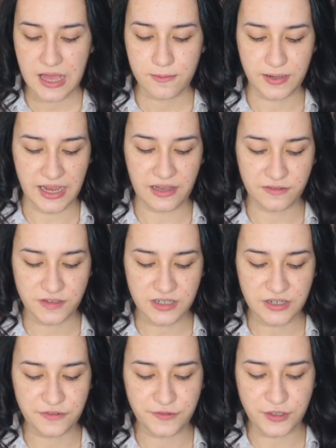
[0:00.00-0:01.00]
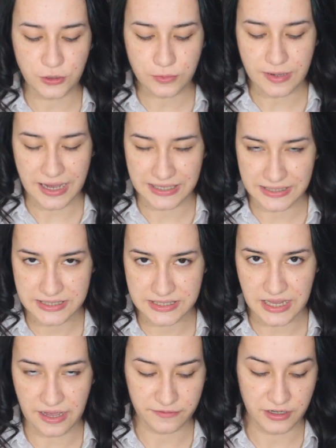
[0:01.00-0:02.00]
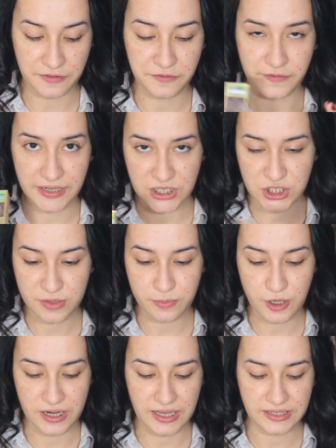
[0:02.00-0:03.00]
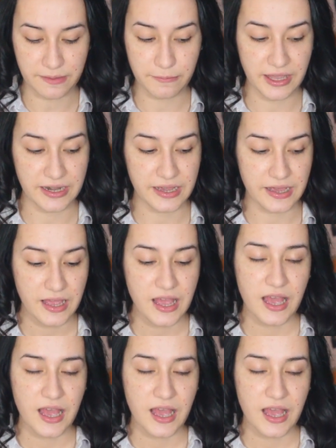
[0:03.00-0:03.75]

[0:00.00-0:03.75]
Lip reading: but after a few months, after I finish the product, I'm gonna